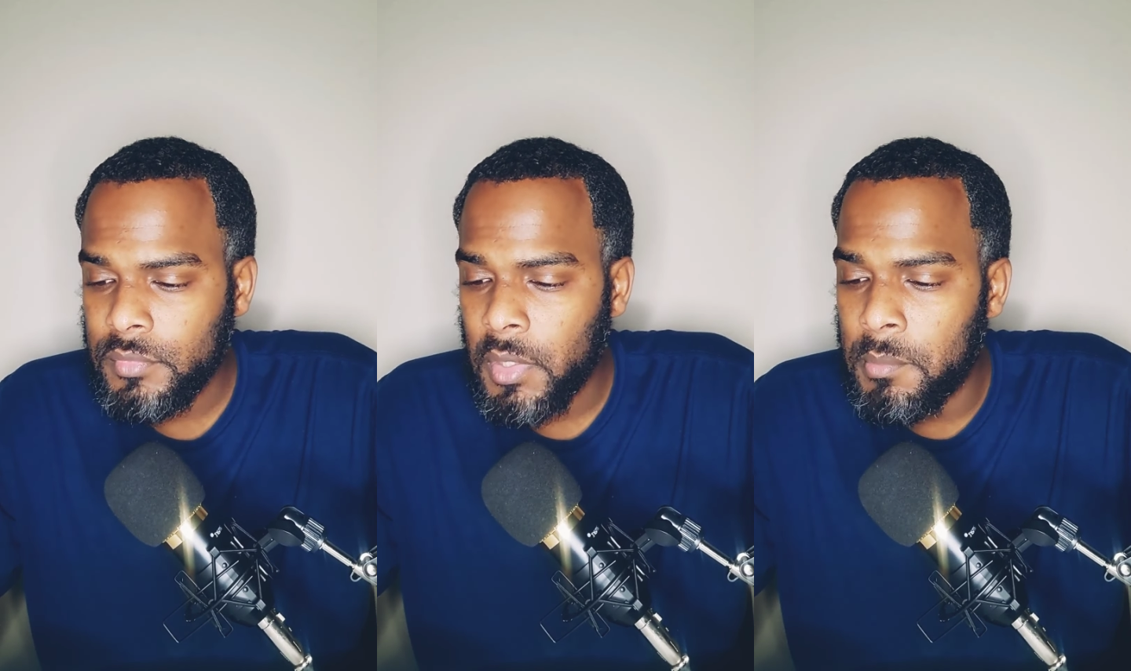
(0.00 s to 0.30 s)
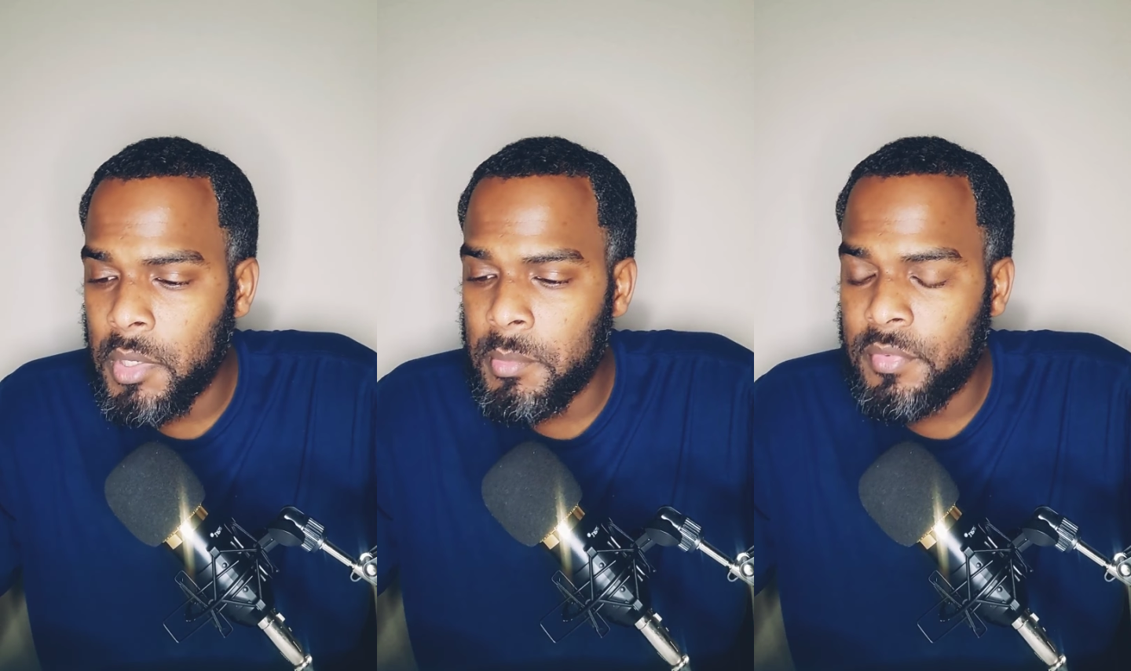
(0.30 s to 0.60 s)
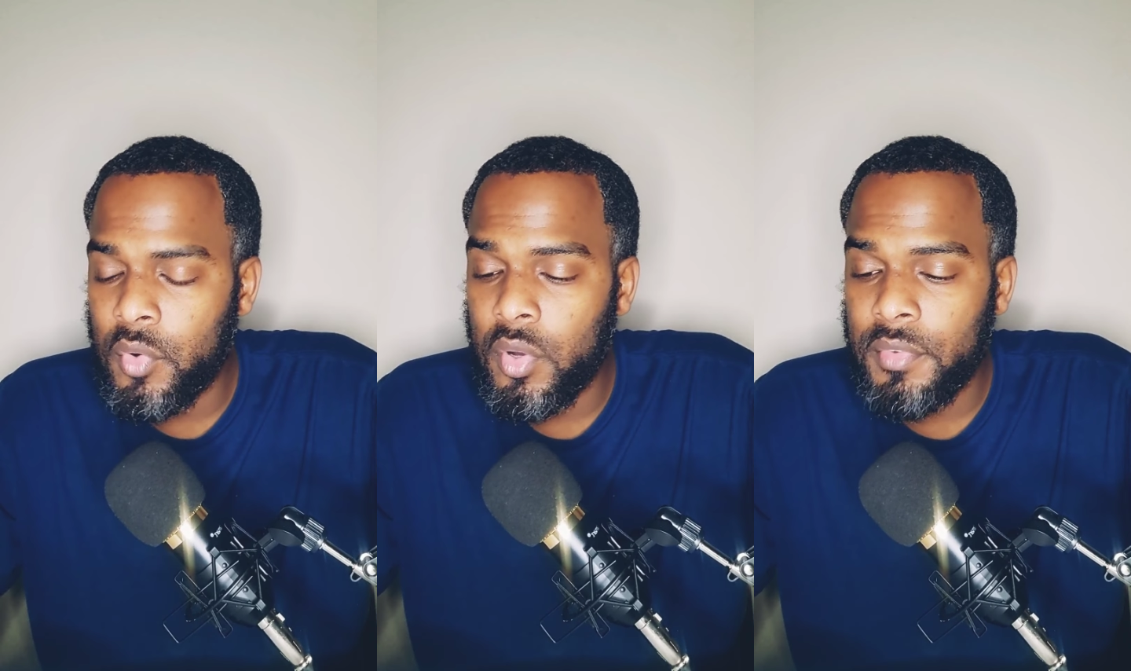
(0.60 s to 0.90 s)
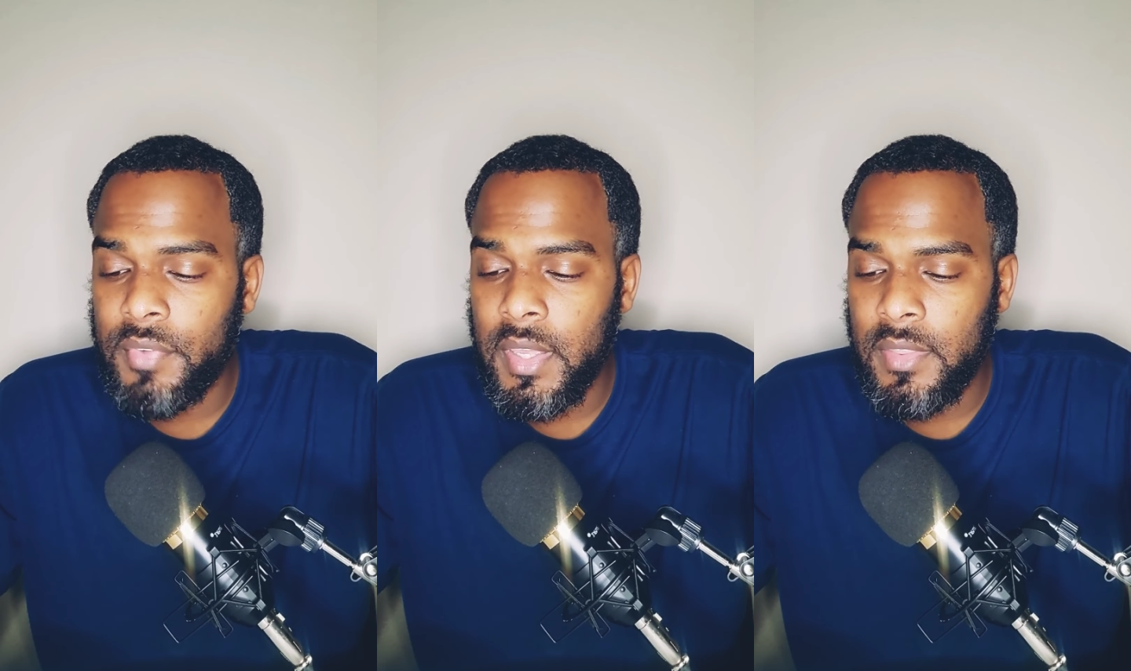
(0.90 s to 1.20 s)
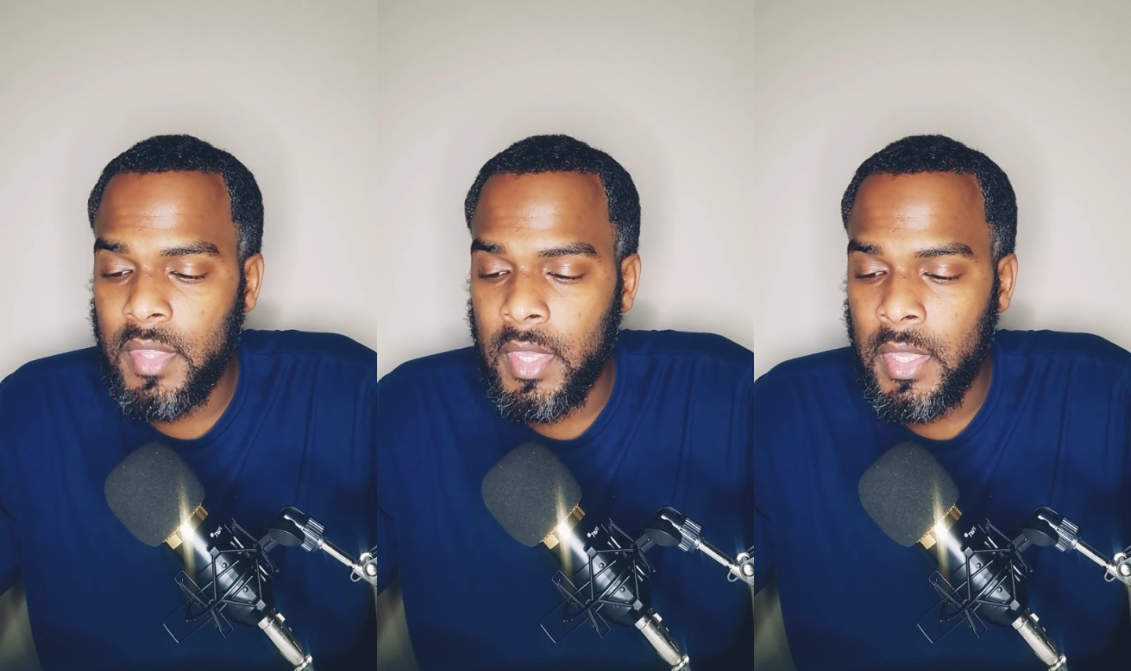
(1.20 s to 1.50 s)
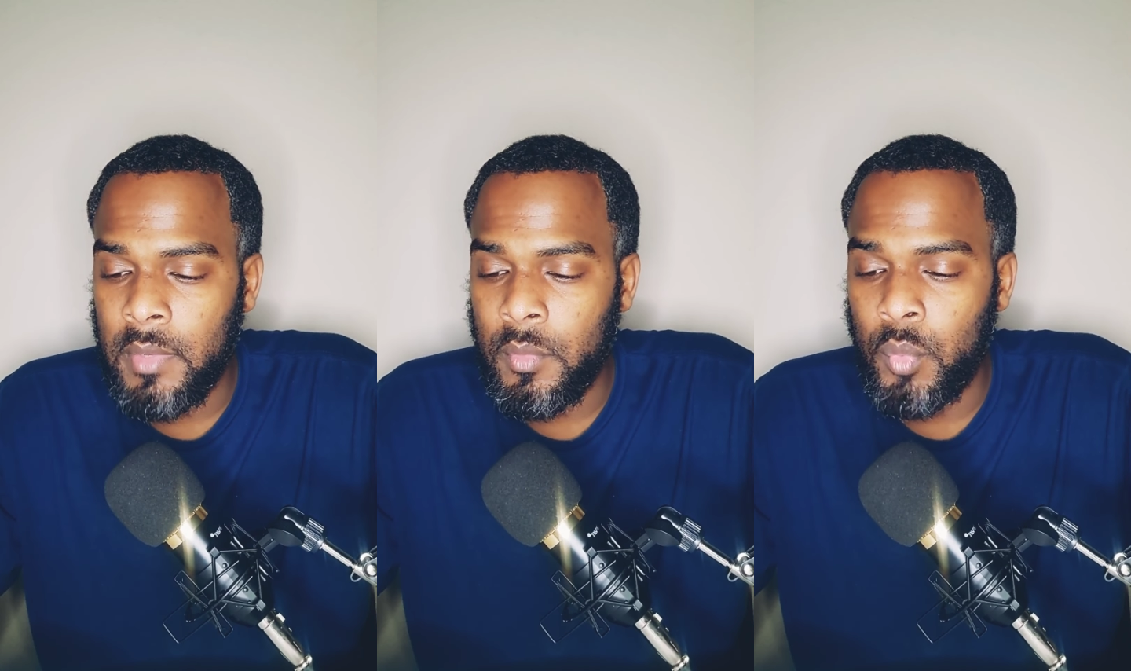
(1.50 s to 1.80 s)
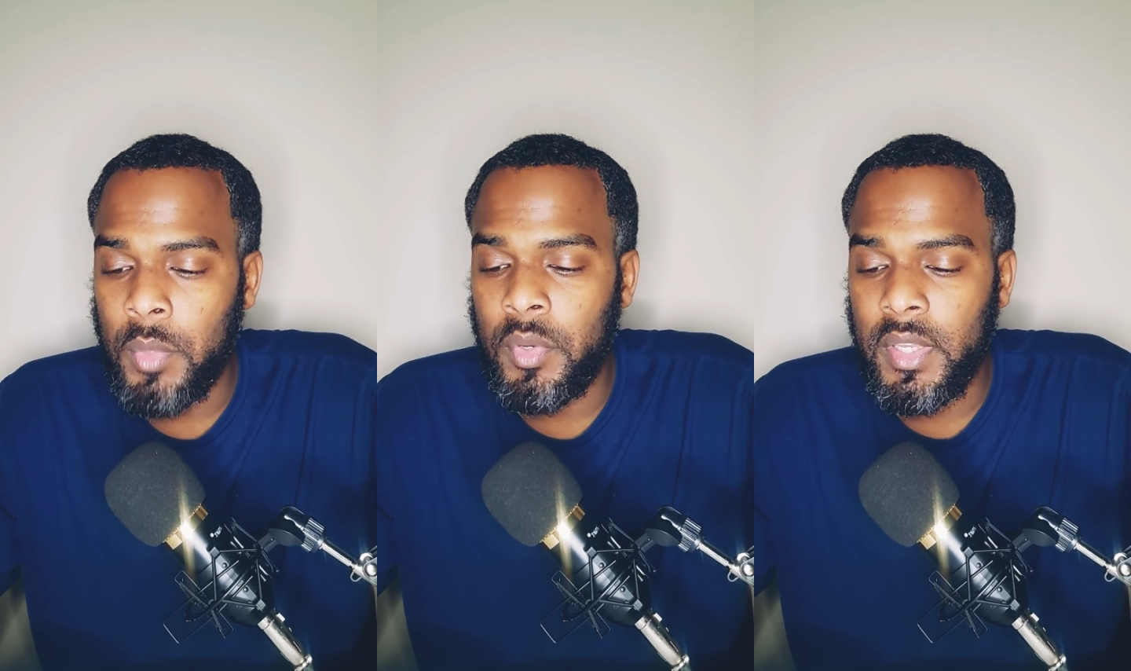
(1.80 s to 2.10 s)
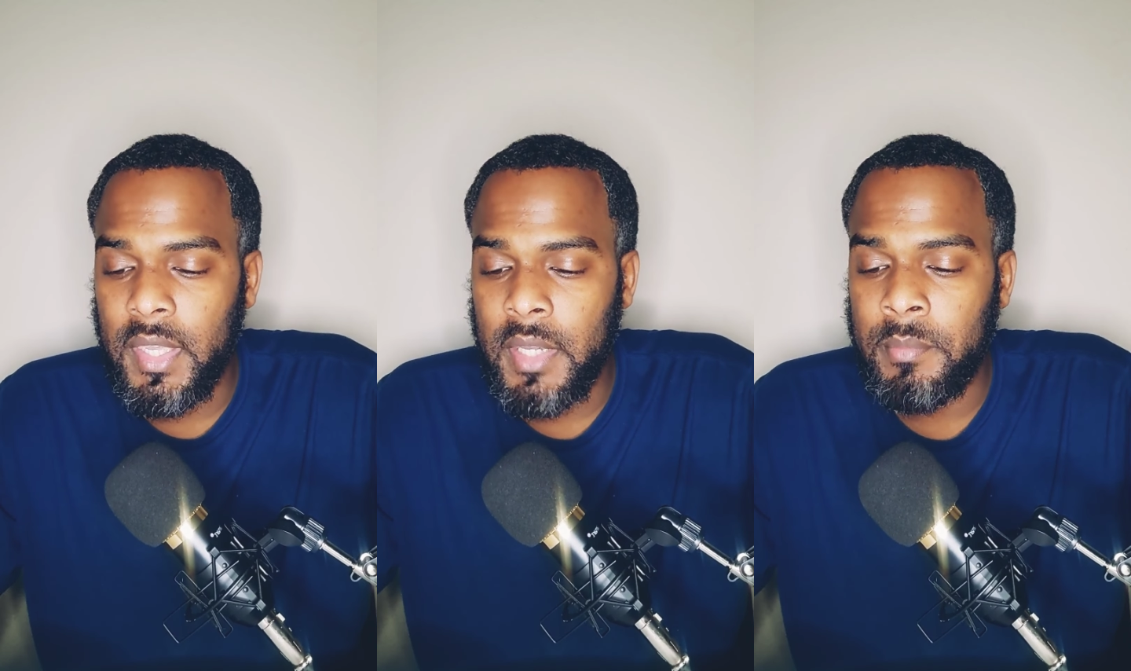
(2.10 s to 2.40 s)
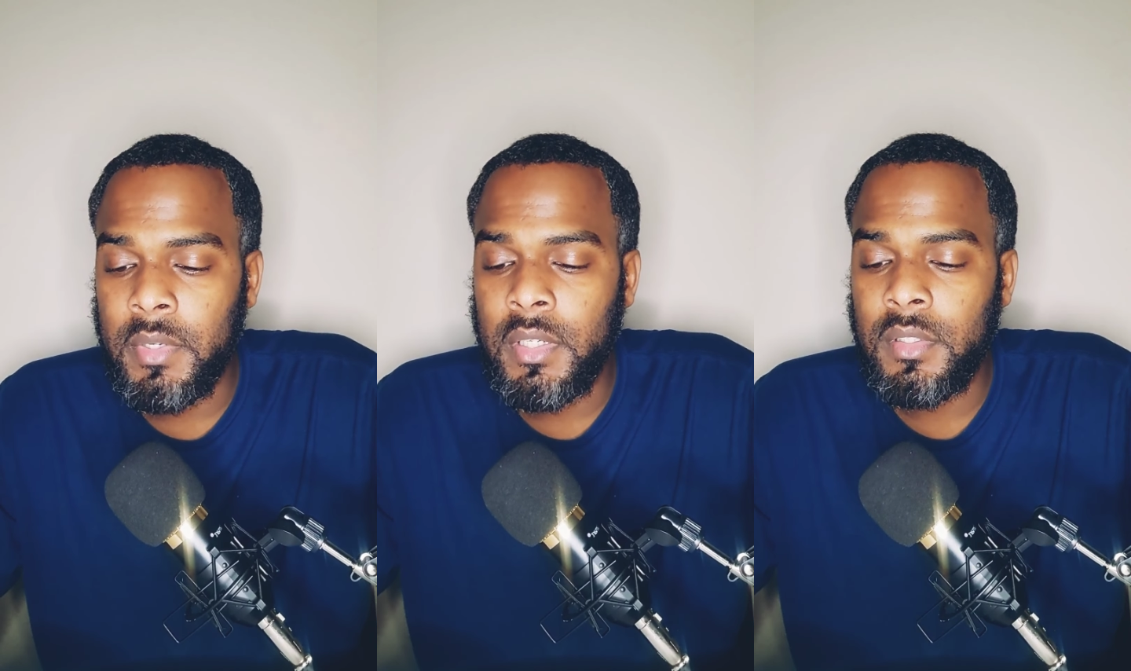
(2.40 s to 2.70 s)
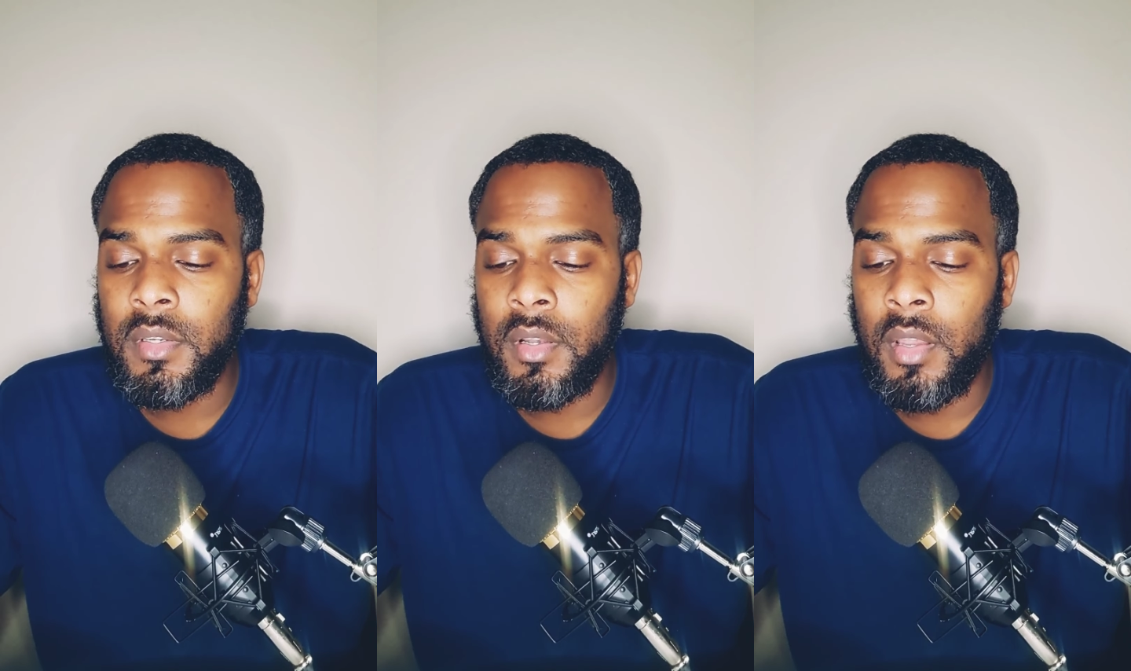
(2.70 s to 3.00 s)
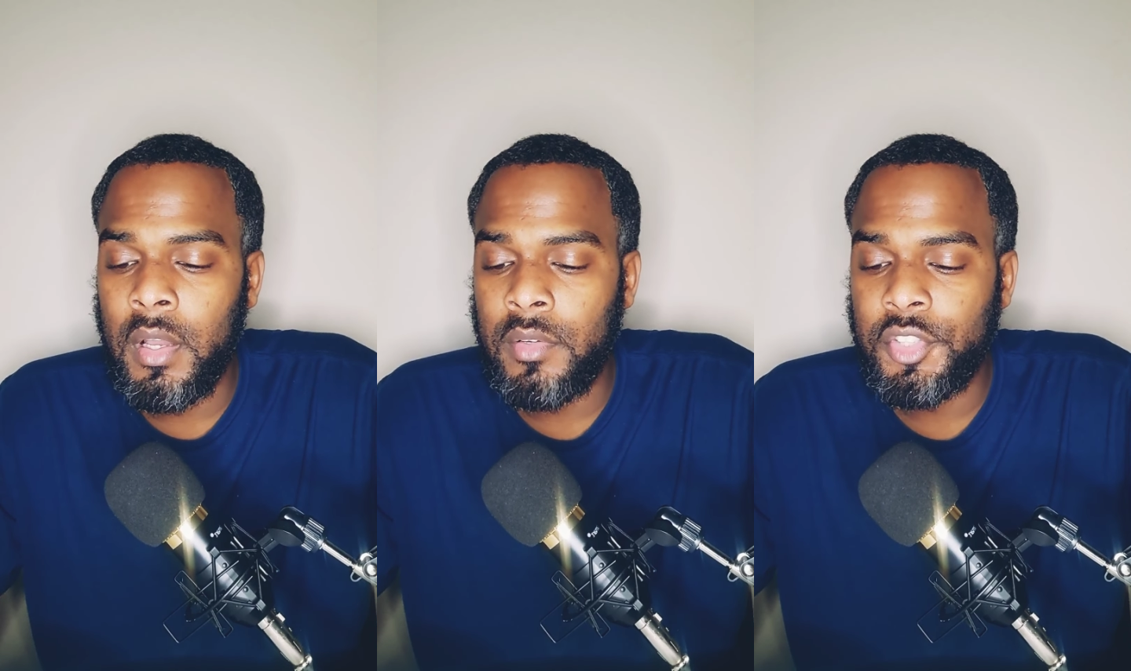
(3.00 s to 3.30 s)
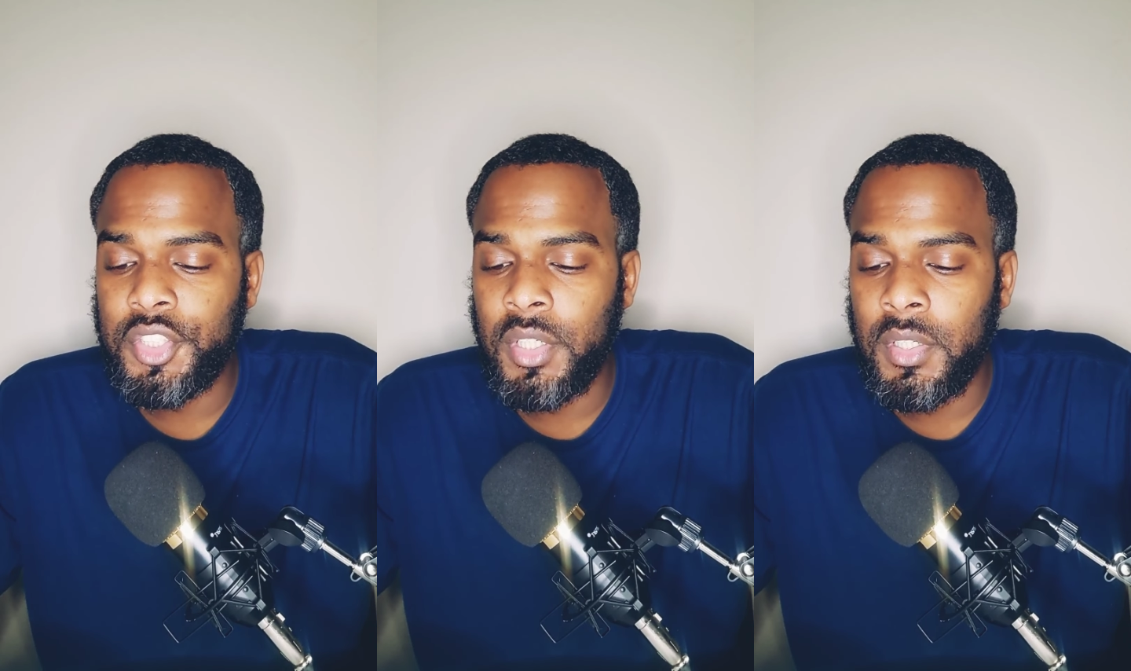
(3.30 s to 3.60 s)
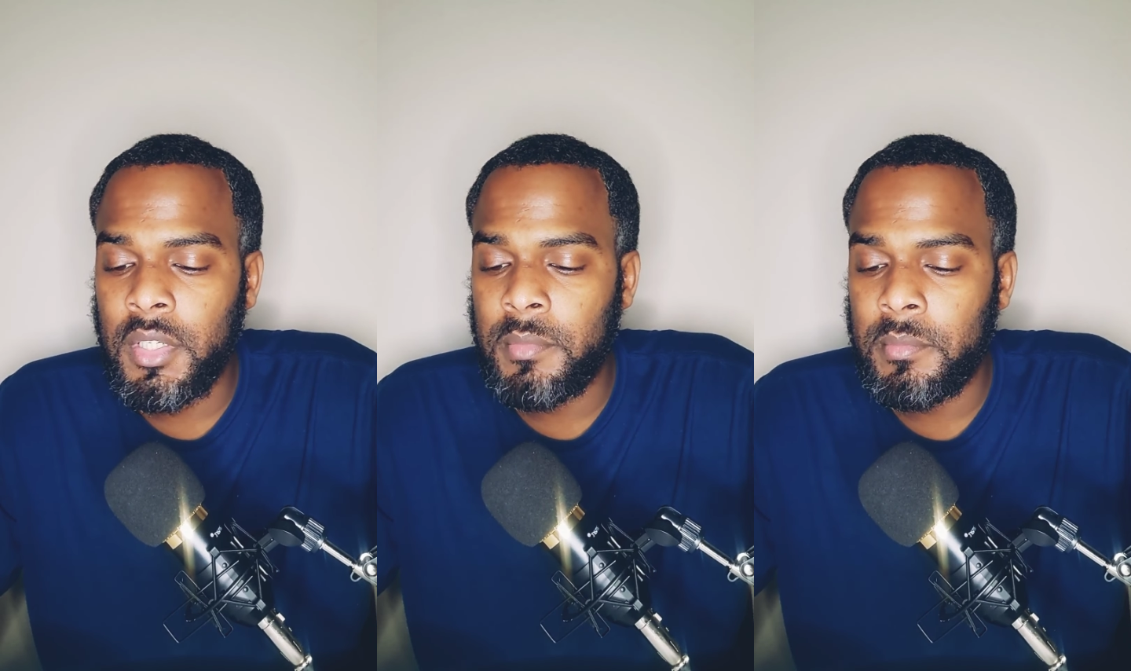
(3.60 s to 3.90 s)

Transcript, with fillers: But before faith came, we were kept under the law, shut up